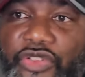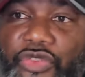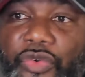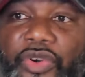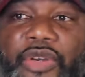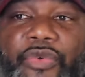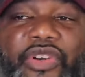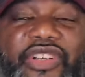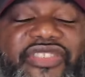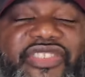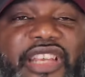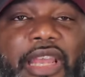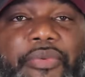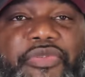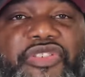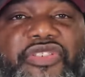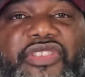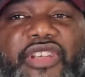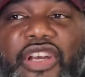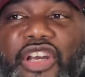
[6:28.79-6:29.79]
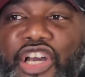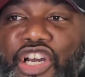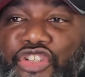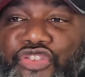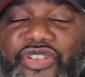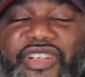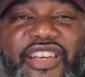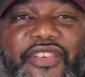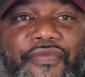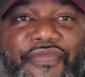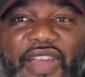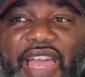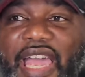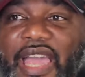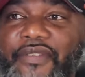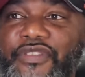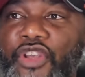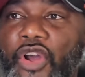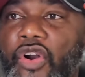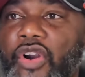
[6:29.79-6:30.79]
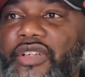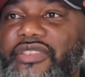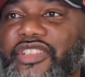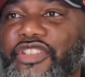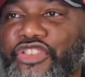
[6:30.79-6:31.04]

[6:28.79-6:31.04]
3 receptions, 105 yards,